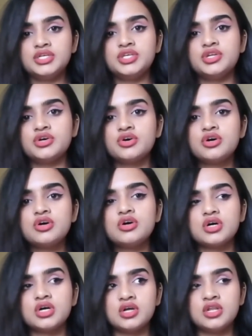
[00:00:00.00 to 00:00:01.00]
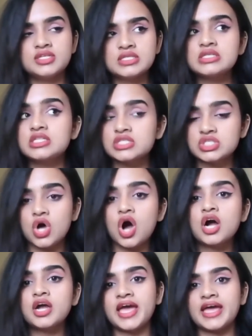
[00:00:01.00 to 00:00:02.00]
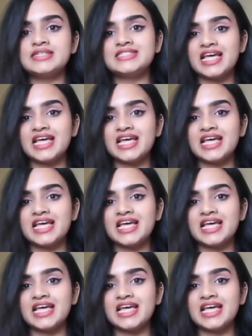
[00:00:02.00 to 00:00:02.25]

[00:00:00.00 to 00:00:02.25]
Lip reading: you know, listen to the song and